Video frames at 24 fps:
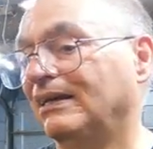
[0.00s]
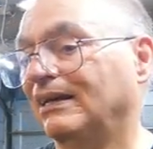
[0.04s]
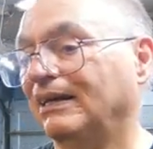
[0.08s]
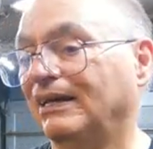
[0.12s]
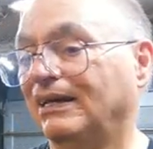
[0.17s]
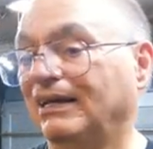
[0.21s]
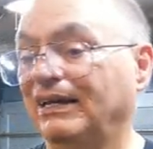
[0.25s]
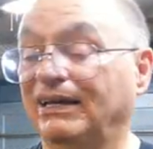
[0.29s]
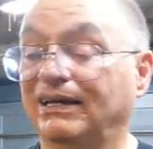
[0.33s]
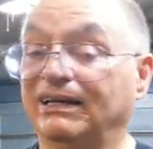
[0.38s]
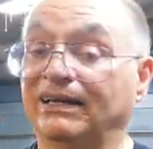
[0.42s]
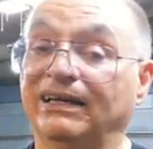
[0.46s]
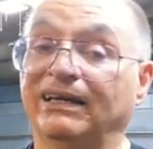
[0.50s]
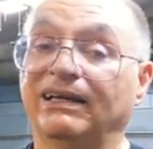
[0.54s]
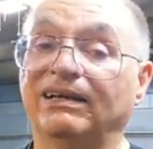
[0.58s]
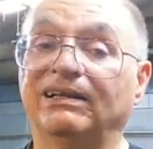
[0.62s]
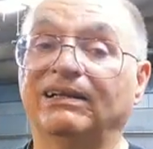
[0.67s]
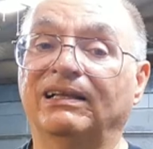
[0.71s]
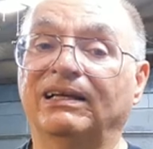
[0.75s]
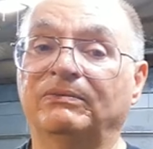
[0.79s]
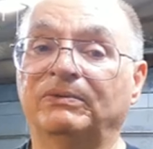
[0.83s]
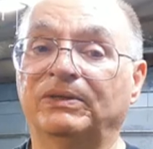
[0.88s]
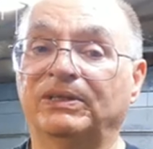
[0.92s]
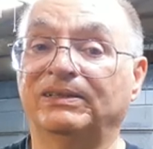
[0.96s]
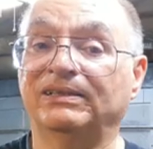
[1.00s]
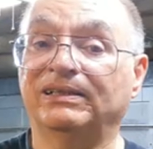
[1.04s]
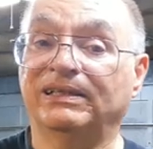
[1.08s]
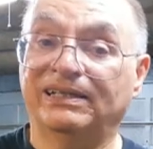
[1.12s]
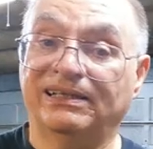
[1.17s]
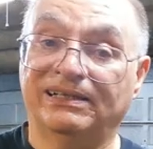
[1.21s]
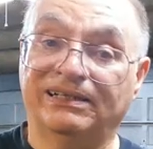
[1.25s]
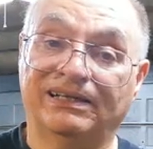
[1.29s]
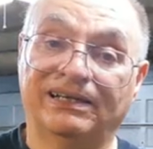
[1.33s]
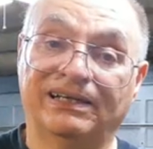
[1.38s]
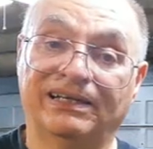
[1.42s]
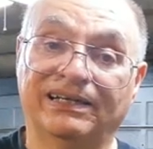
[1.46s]
and a hell of a better
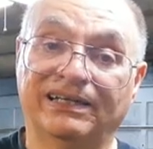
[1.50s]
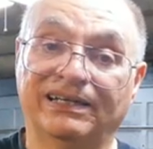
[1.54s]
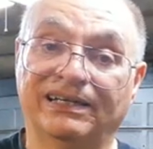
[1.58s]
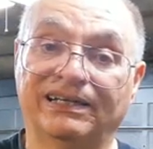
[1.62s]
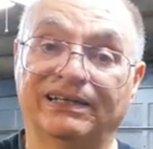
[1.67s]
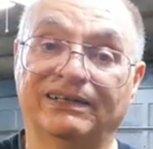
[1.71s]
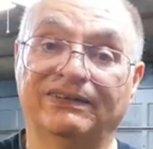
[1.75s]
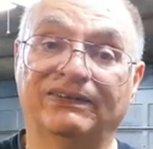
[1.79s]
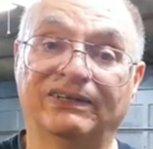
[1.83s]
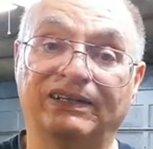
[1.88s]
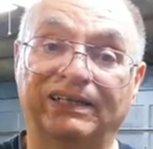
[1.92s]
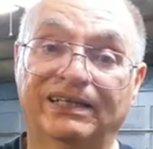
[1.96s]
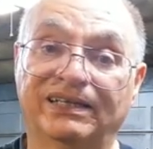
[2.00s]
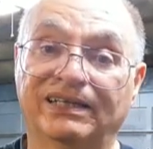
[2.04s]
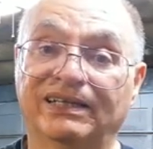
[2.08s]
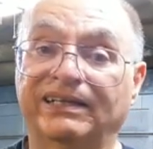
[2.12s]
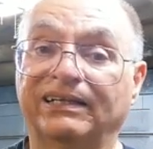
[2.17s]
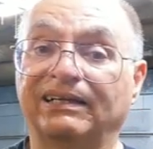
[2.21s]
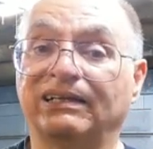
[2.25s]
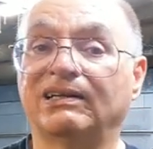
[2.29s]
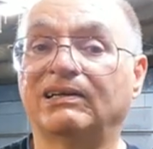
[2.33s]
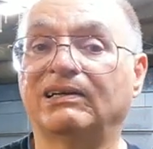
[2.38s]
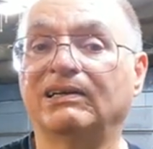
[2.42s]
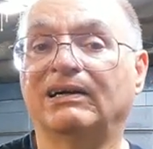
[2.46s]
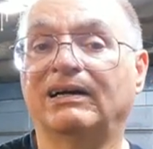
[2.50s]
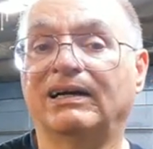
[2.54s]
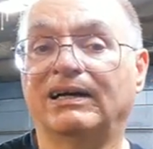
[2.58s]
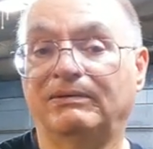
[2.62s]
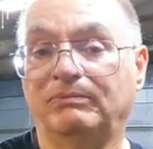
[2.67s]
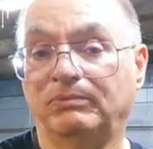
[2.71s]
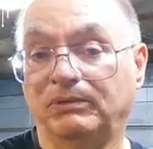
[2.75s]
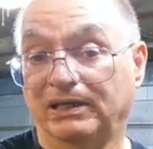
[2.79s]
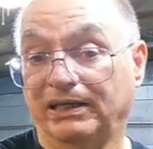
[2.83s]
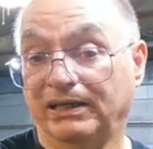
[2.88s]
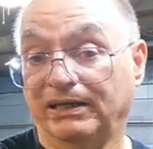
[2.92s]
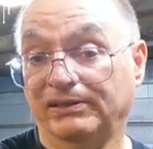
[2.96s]
day than I had.
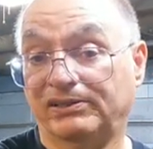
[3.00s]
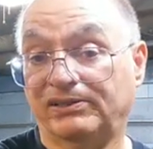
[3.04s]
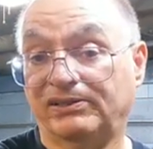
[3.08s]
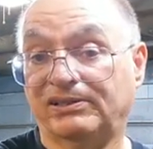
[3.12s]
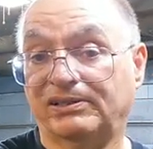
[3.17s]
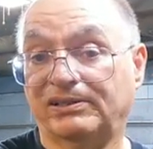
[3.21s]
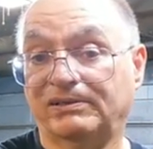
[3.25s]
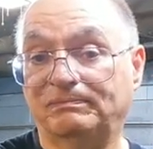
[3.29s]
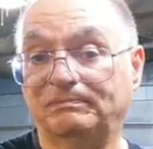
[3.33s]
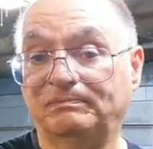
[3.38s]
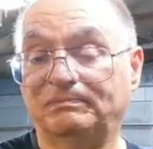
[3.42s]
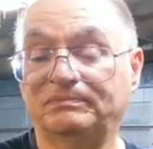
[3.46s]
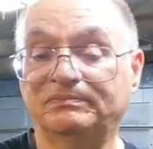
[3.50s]
God bless.